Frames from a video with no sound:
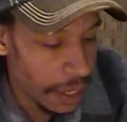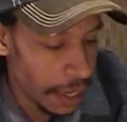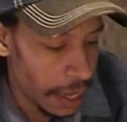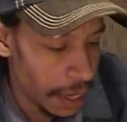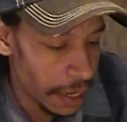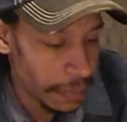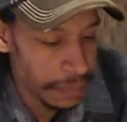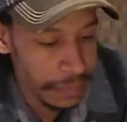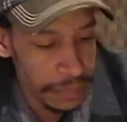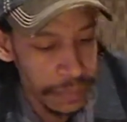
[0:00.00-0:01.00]
Um,
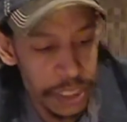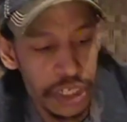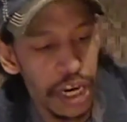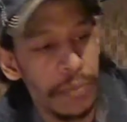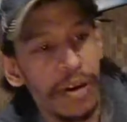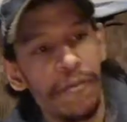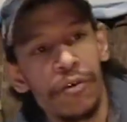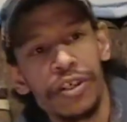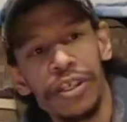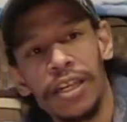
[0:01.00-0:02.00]
this gentleman,
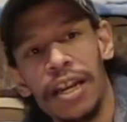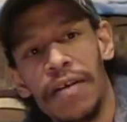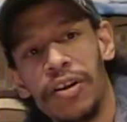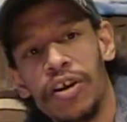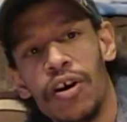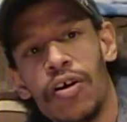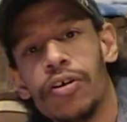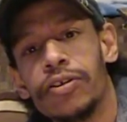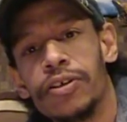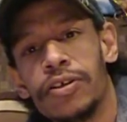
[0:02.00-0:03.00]
unfortunately, didn't have any
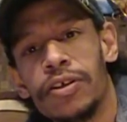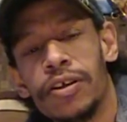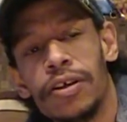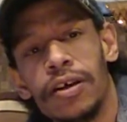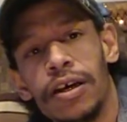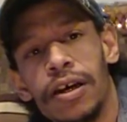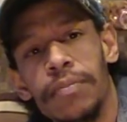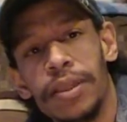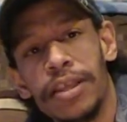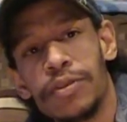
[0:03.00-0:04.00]
cards. Uh,
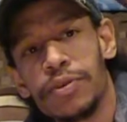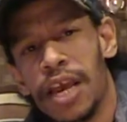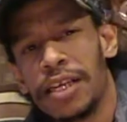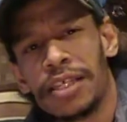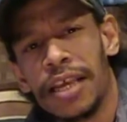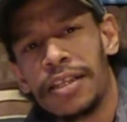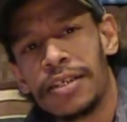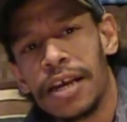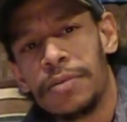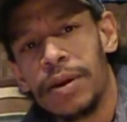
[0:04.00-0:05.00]
but this was, I just like this
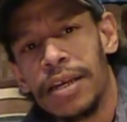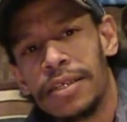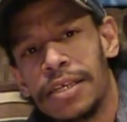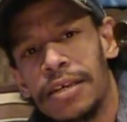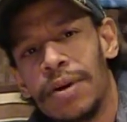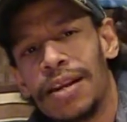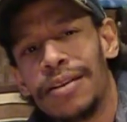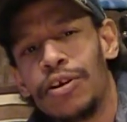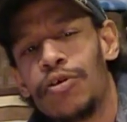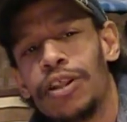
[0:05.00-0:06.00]
guy's paint scheme. I,
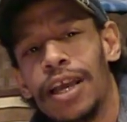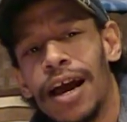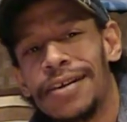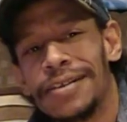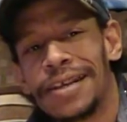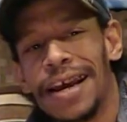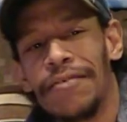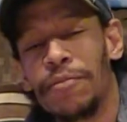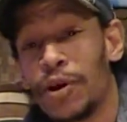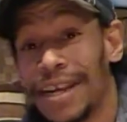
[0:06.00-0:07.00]
the googly eyes is kind
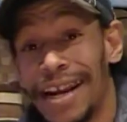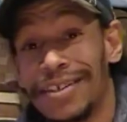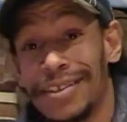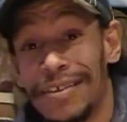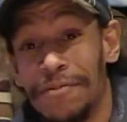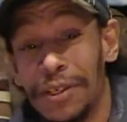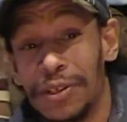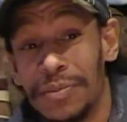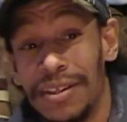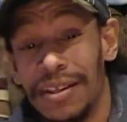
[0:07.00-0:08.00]
of more catch the
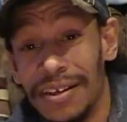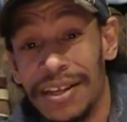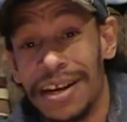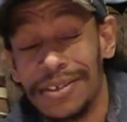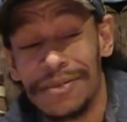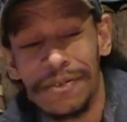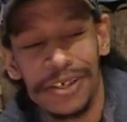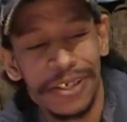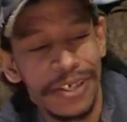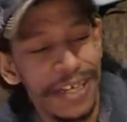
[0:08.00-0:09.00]
fisherman than catch the
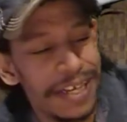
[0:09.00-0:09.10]
fish.